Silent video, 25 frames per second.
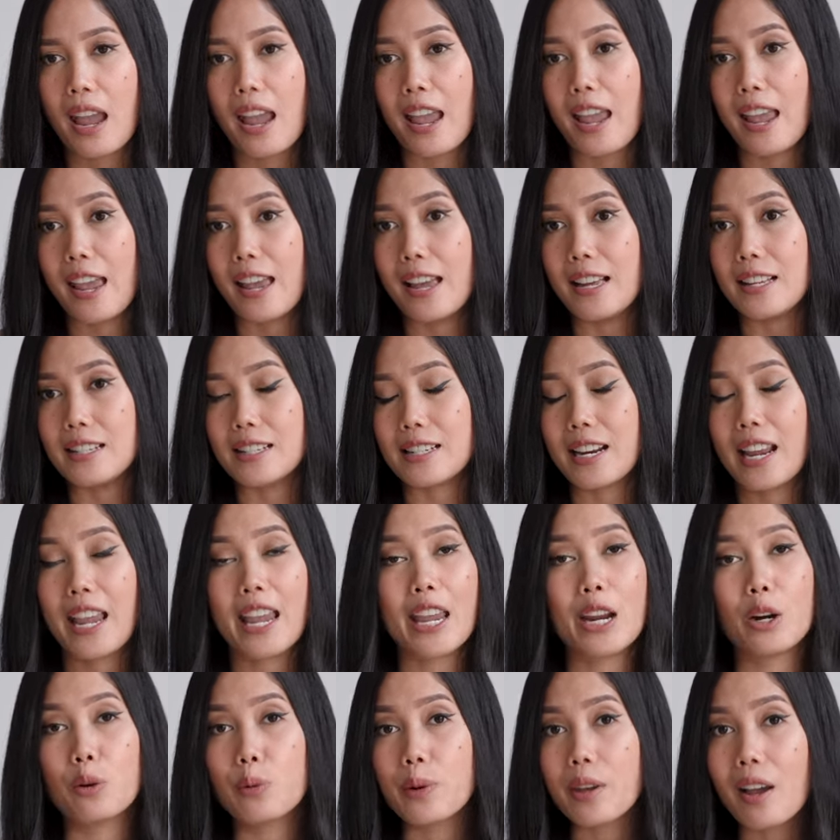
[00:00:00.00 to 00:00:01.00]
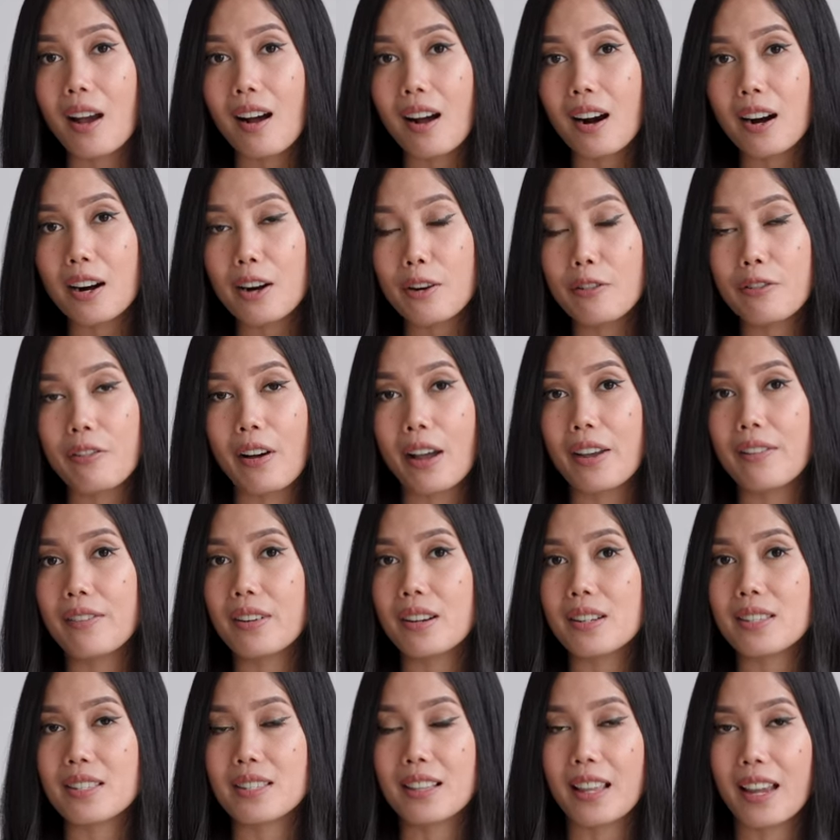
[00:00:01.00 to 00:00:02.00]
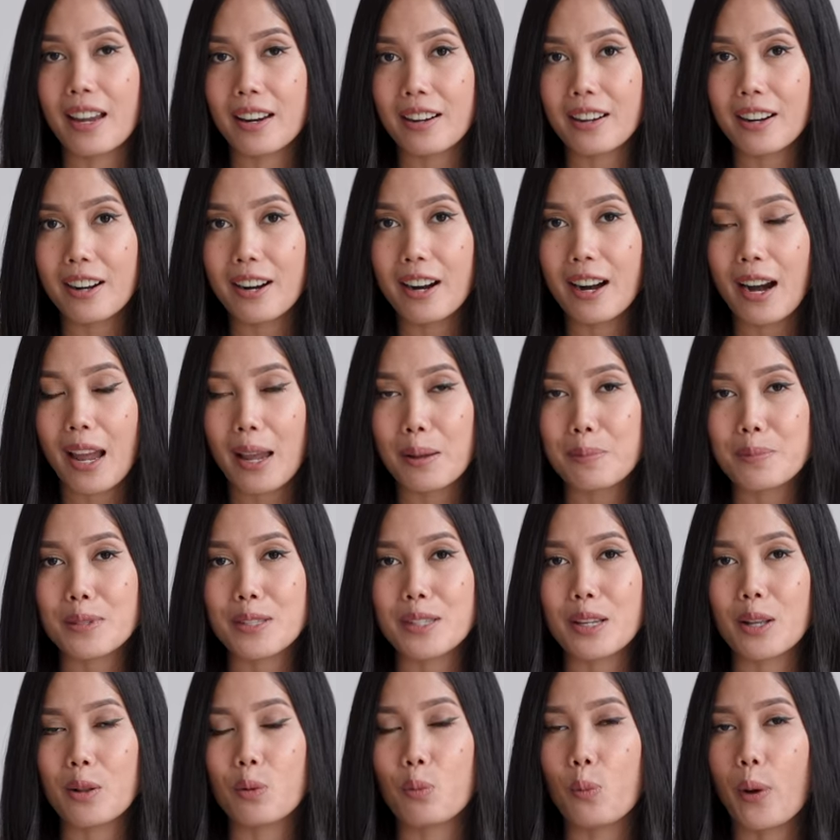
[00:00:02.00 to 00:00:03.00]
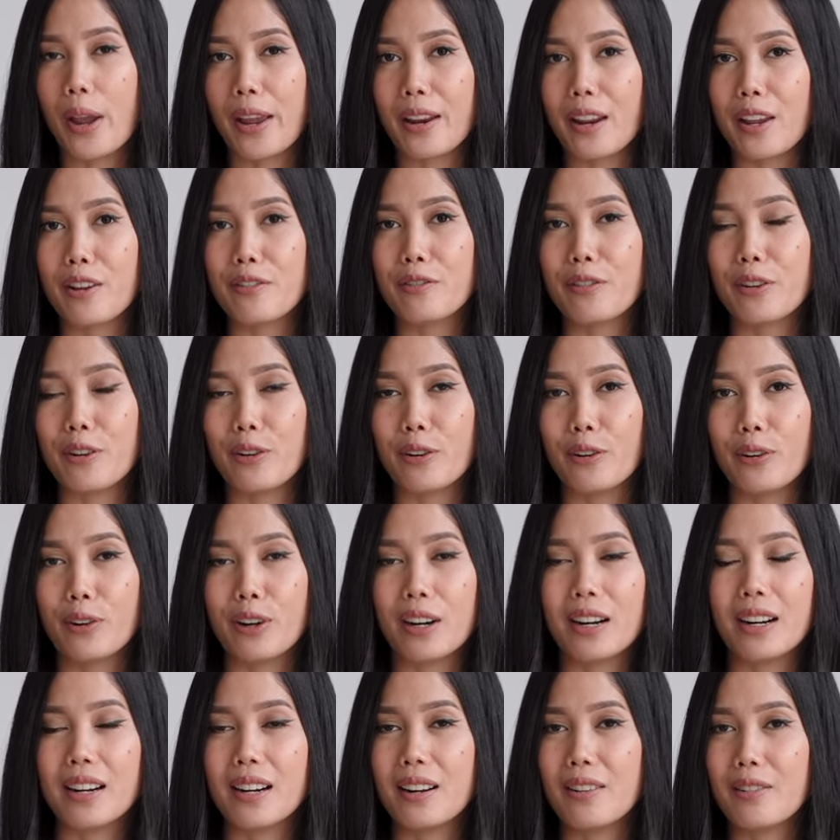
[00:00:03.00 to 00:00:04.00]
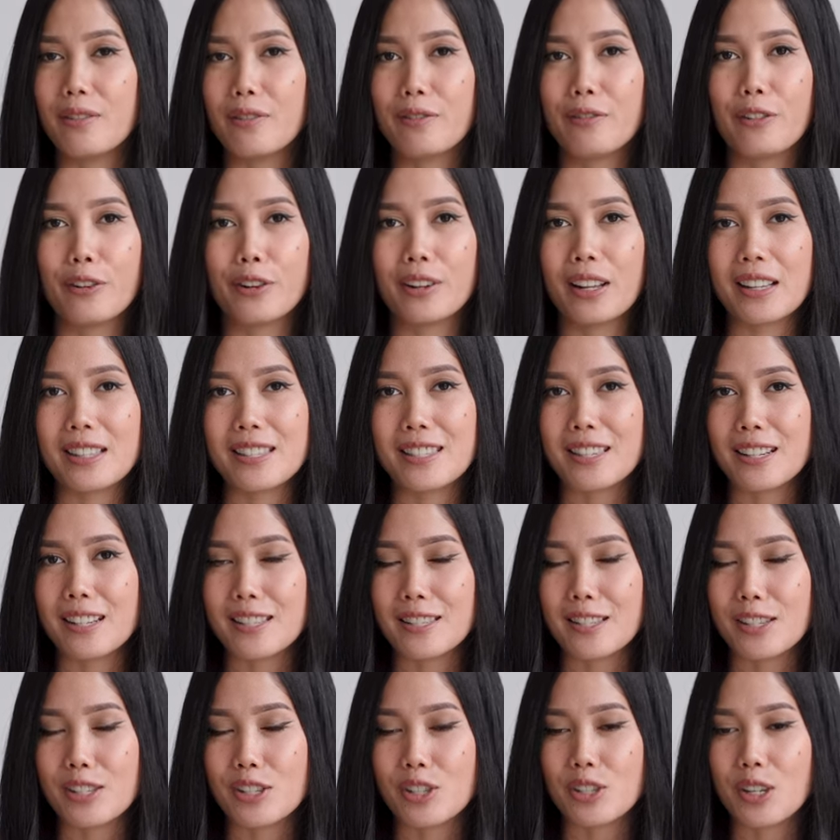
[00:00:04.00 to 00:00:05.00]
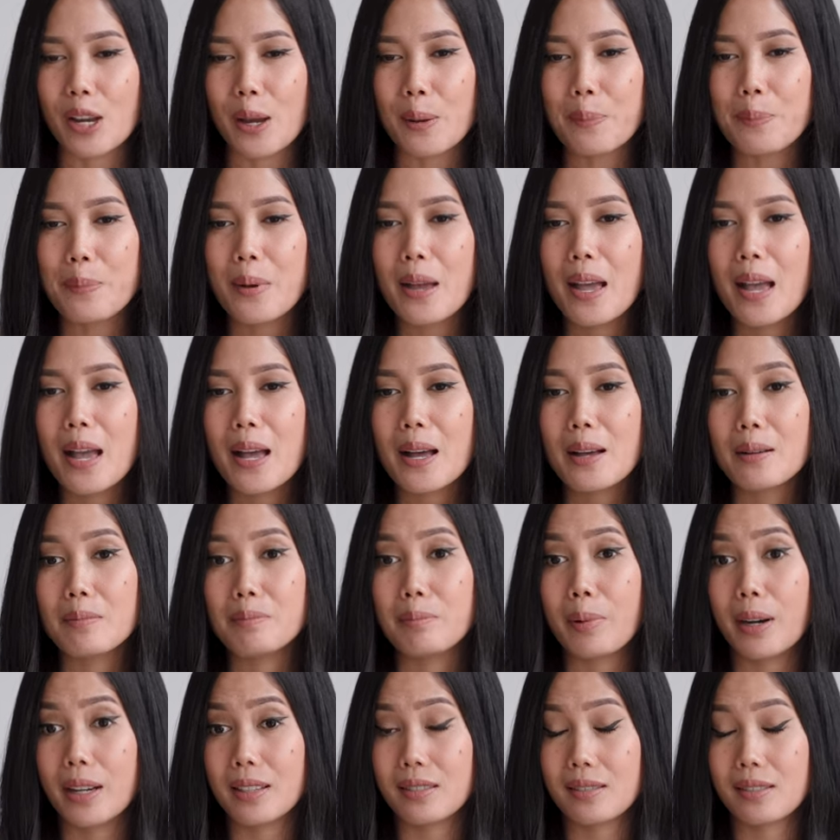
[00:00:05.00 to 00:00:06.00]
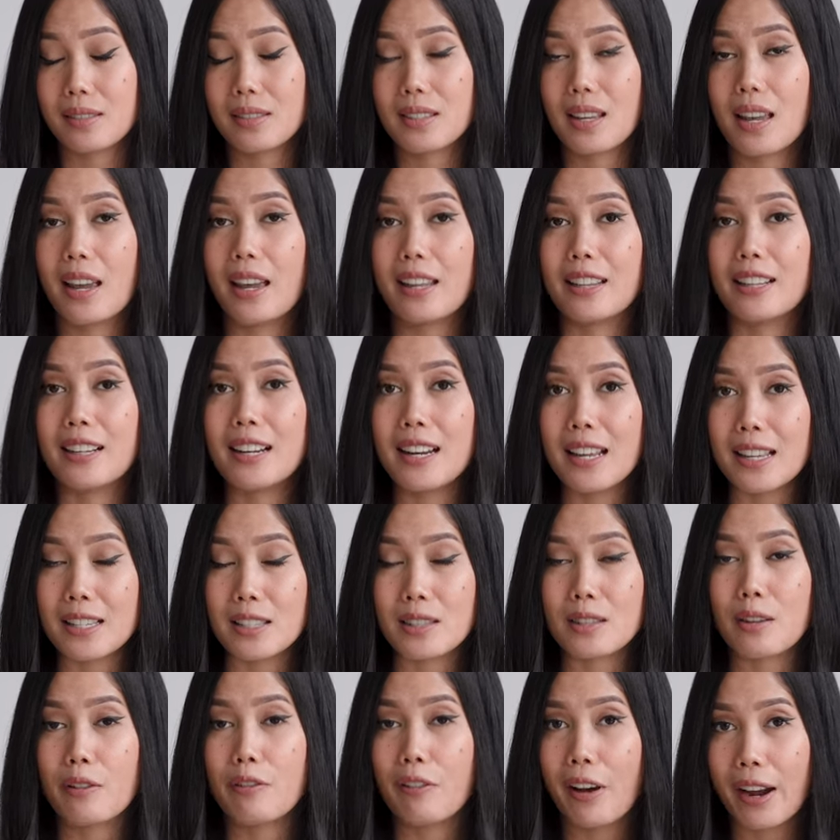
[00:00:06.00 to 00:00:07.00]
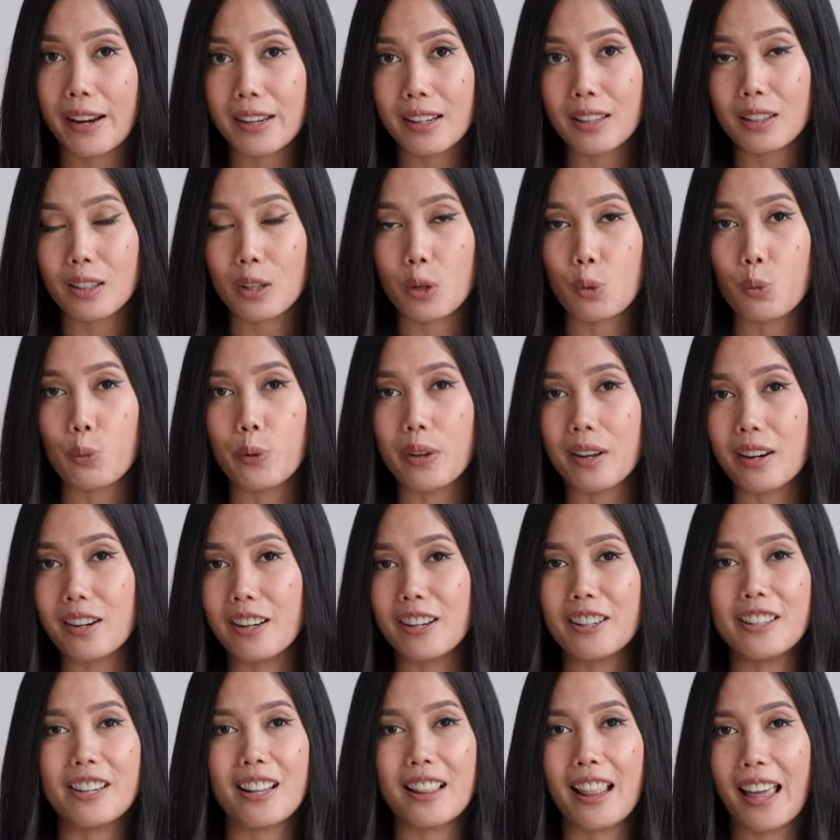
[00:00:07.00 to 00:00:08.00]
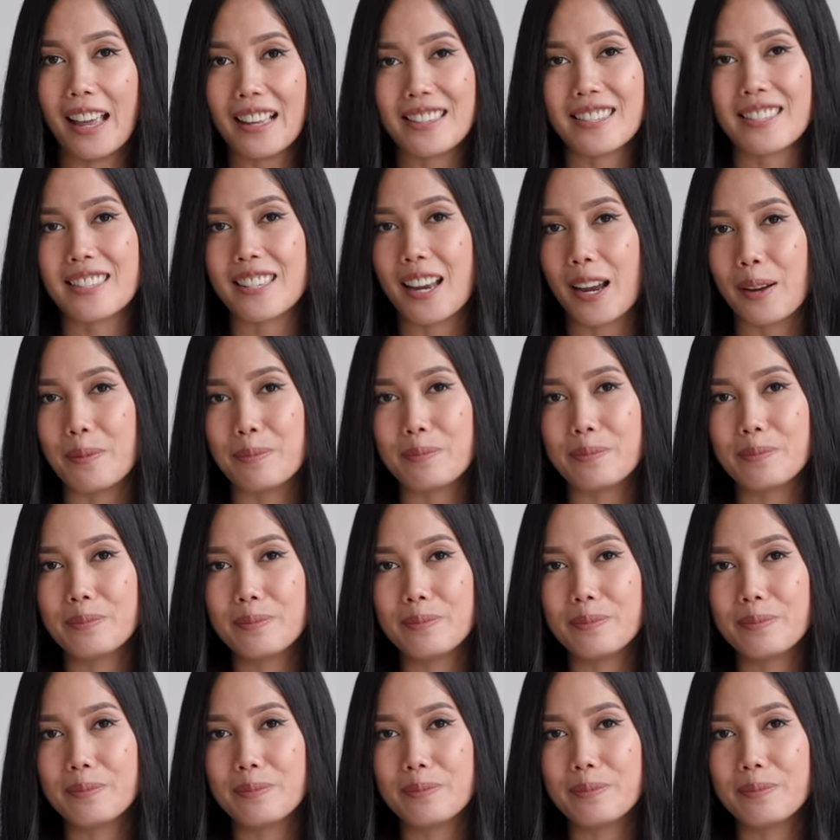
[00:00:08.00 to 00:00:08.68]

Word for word: And here we are, five years later. I'm still waiting for for that citizenship, but at least finally we are in the last step.